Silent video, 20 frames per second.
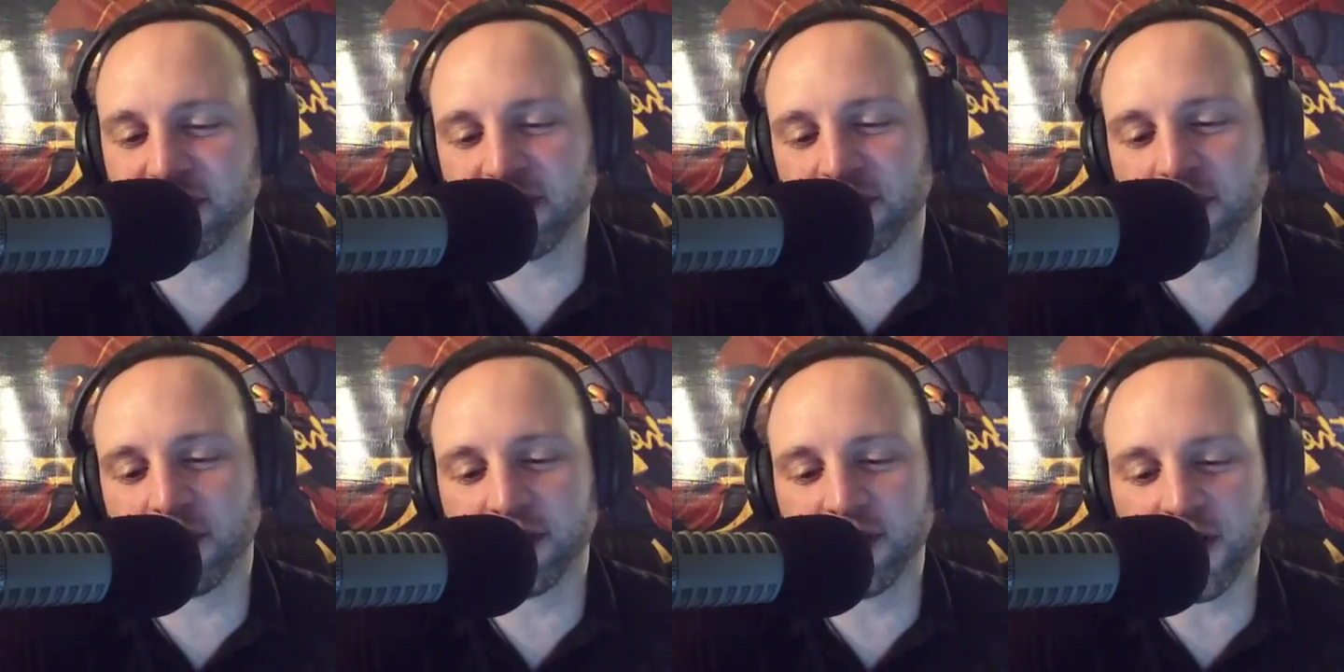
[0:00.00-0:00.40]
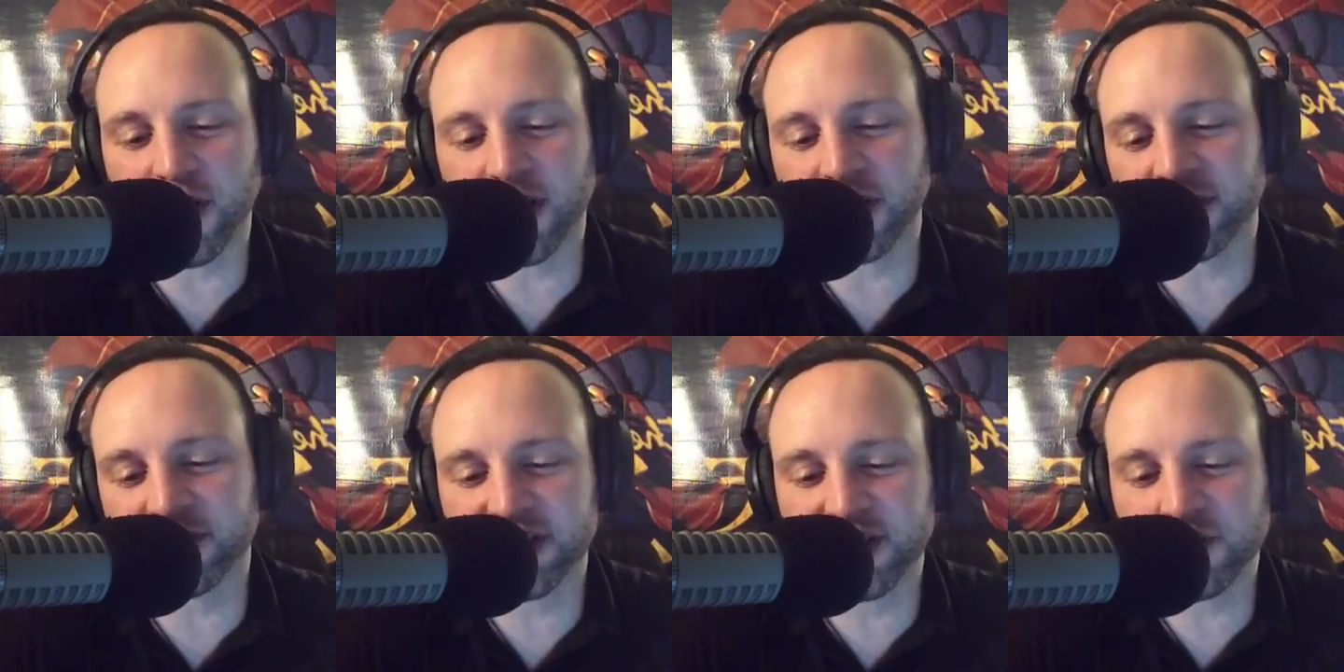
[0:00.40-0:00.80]
They wrote an
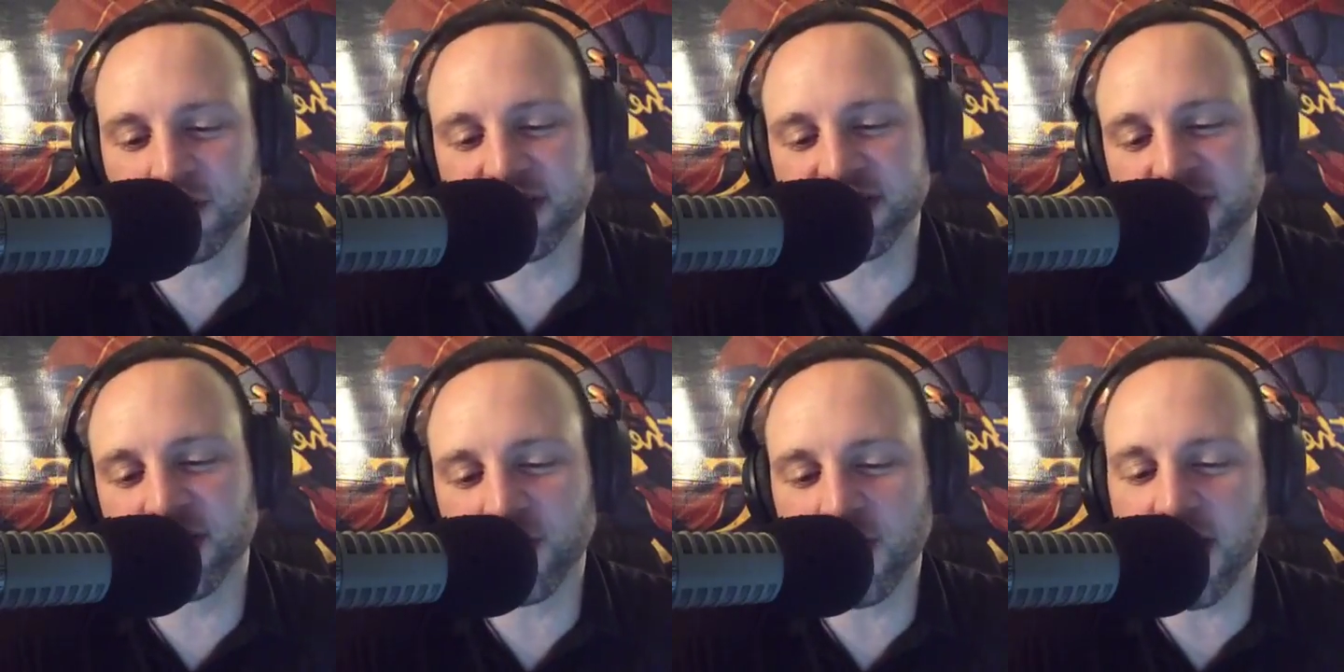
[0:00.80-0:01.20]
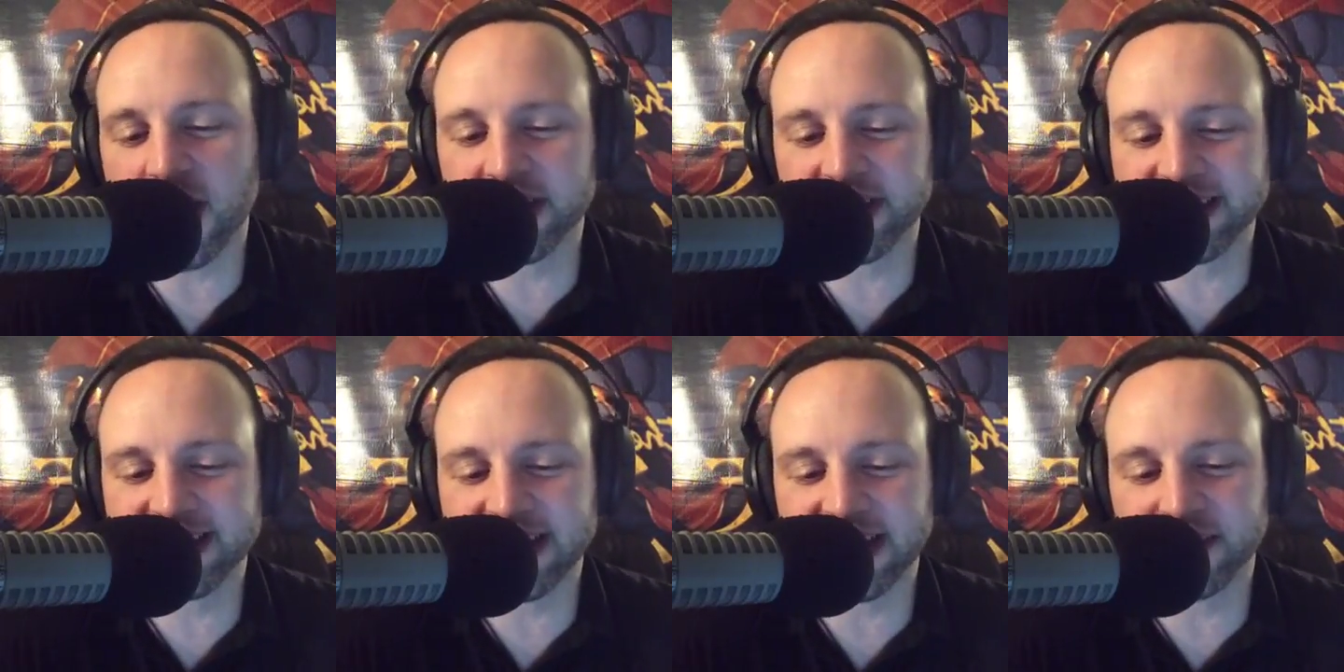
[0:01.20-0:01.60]
article. This wasn't
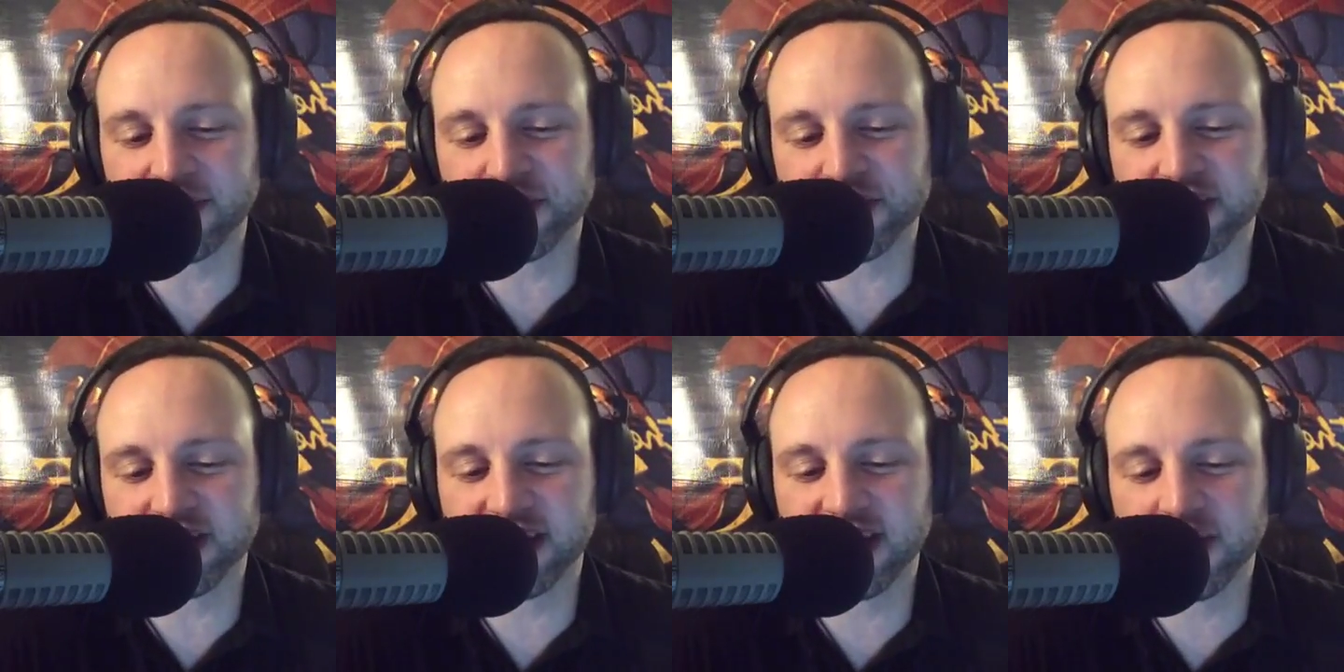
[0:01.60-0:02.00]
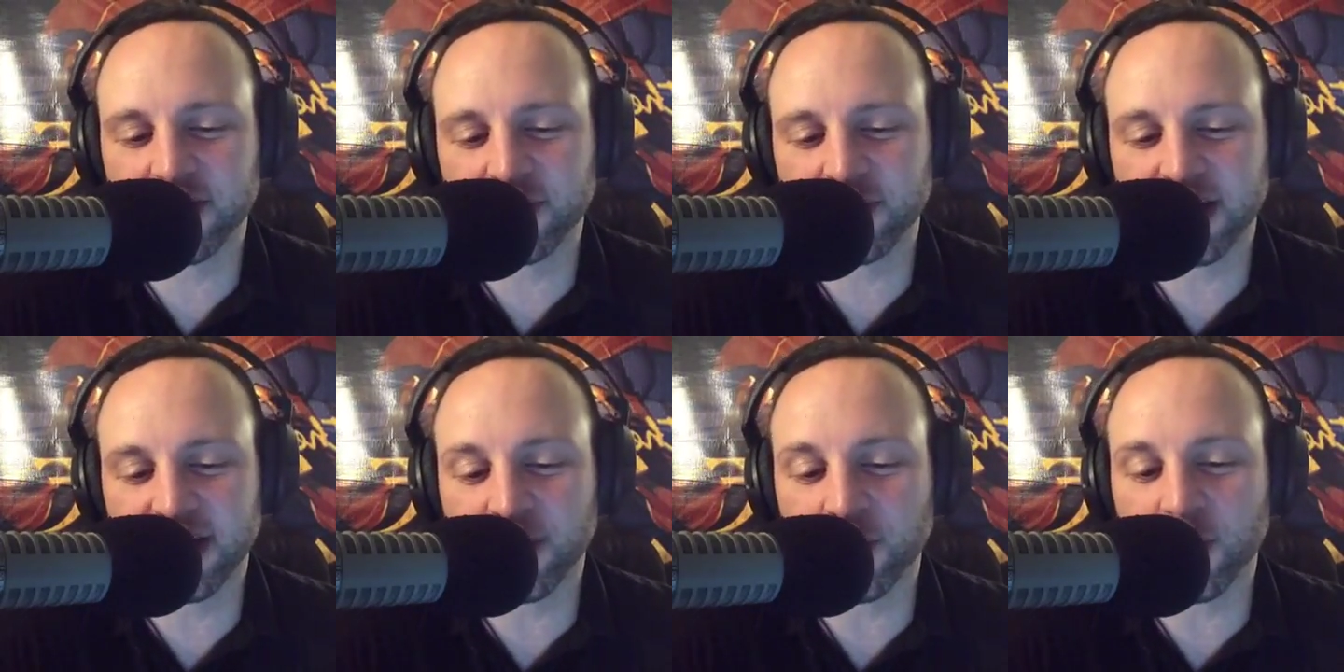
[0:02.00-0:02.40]
quality television,
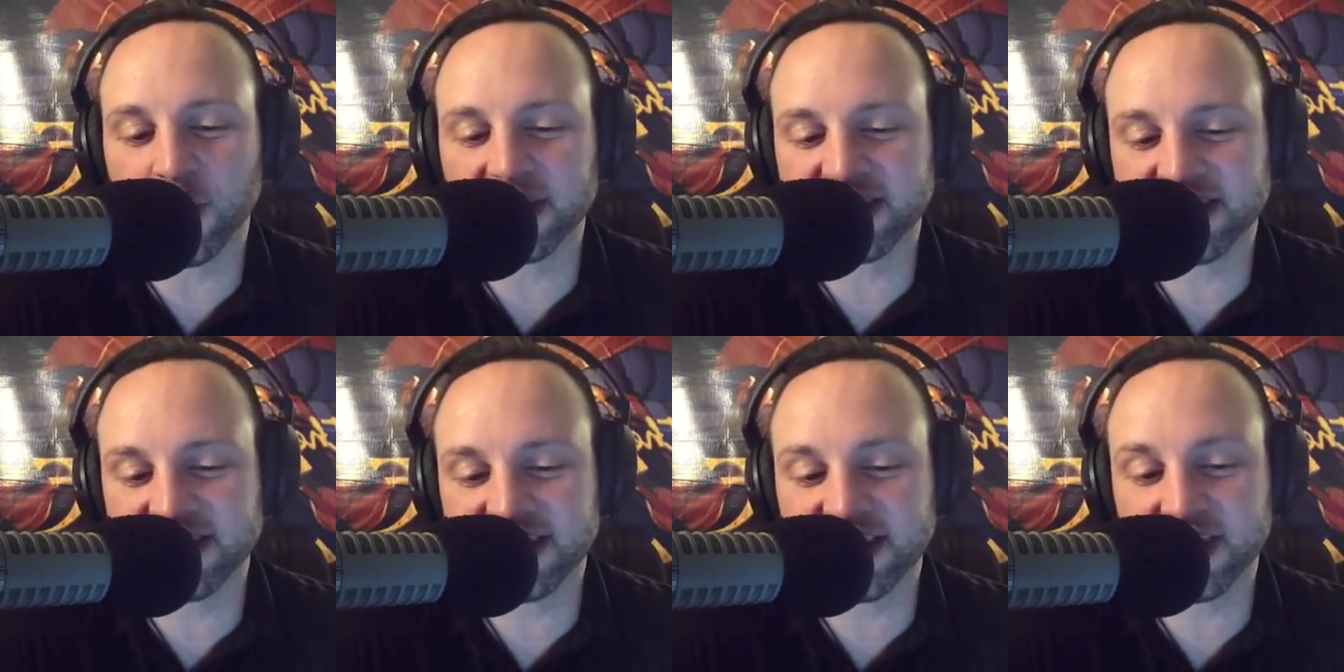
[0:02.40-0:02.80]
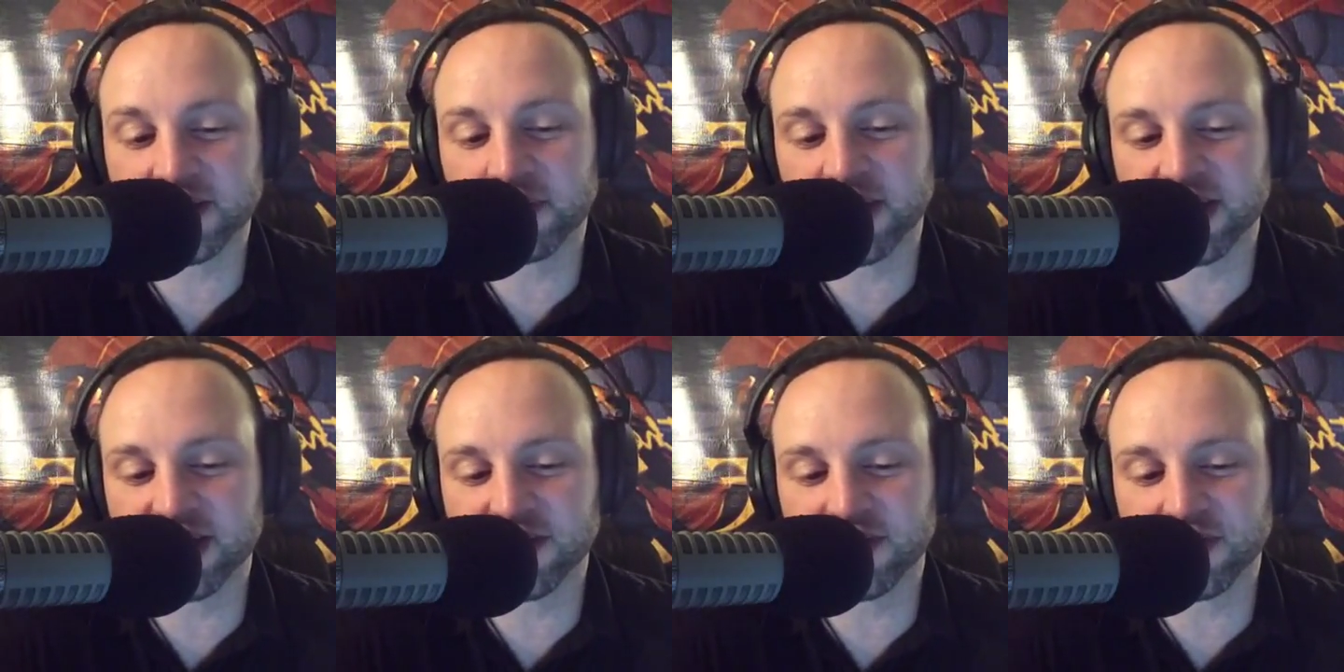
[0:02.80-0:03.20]
it, and it wasn't
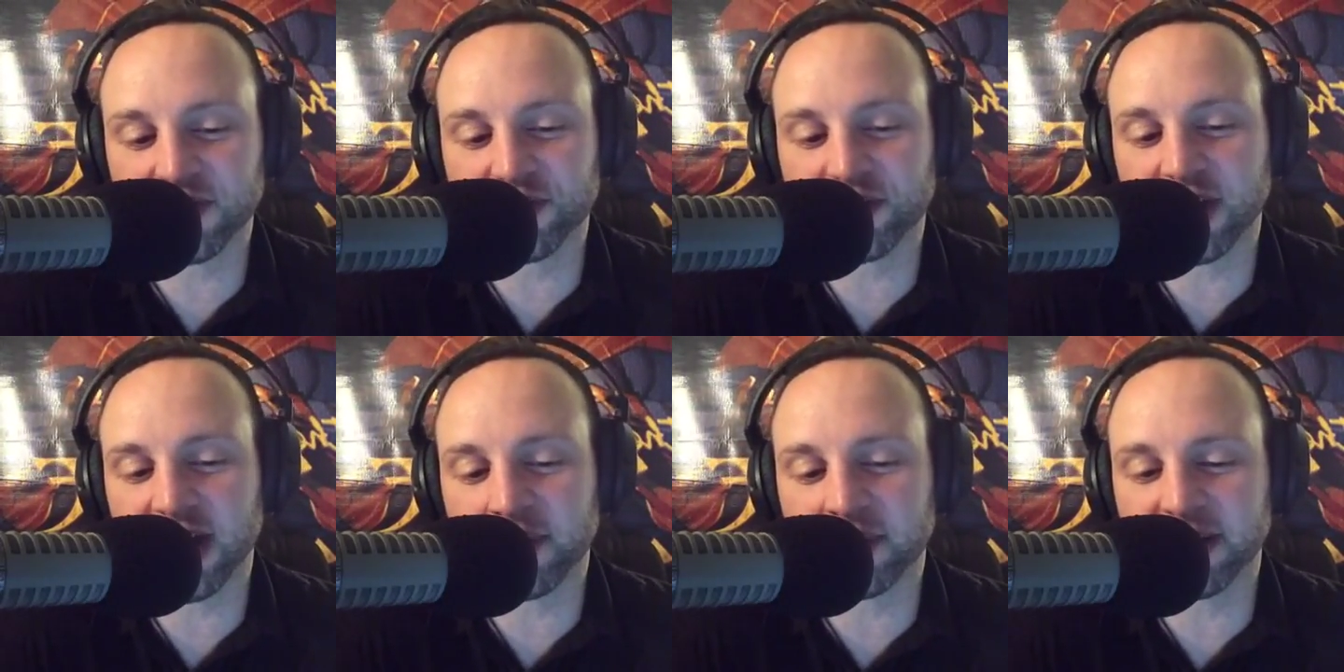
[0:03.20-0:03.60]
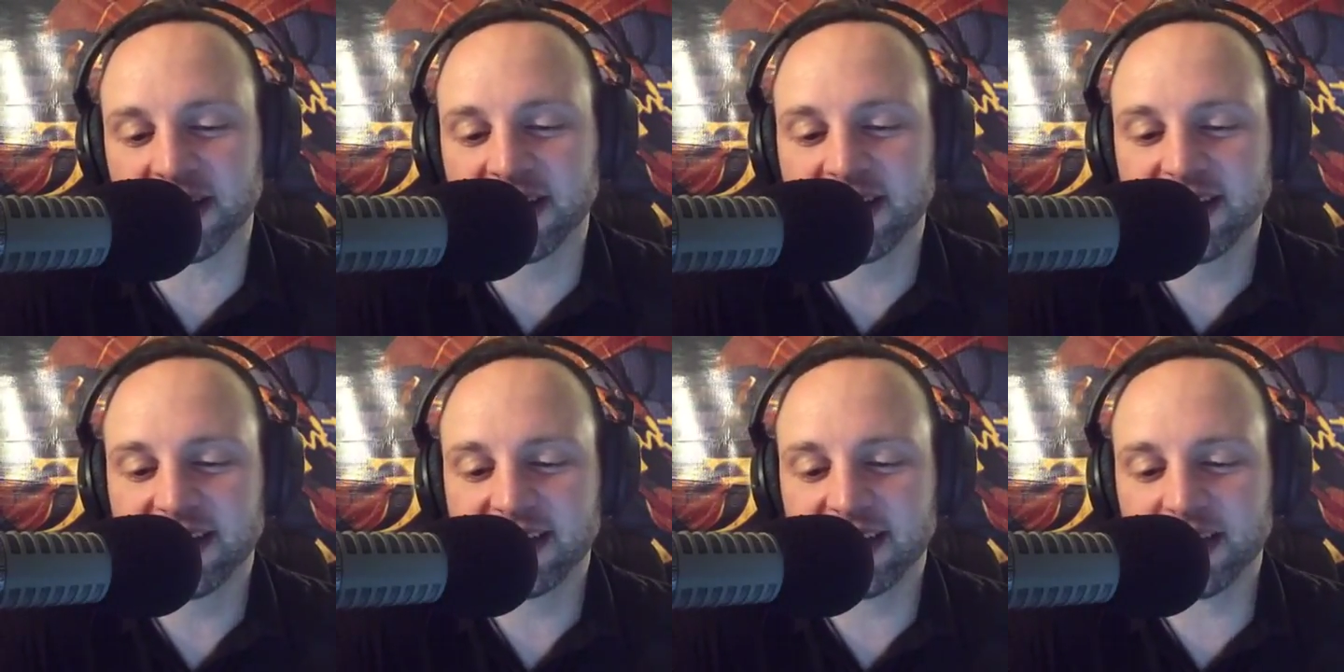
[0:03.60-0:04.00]
suspenseful drama.